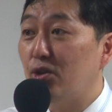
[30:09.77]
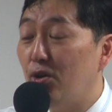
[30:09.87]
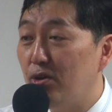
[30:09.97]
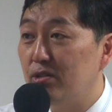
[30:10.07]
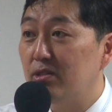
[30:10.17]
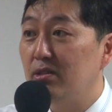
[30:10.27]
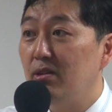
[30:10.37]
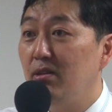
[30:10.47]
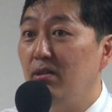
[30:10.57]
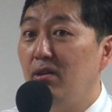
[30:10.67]
cursed?
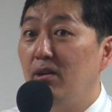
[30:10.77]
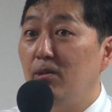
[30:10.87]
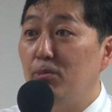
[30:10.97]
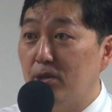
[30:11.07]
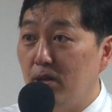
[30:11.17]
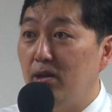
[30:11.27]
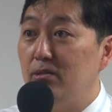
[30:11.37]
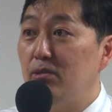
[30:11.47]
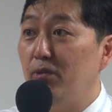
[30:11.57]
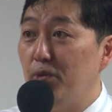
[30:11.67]

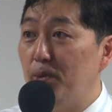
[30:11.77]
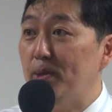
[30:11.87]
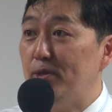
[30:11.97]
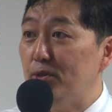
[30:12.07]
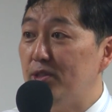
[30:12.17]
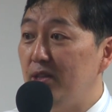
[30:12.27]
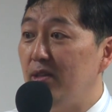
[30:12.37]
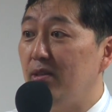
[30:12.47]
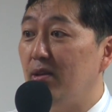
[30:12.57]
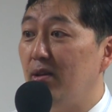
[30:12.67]
Because of original
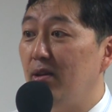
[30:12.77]
sin.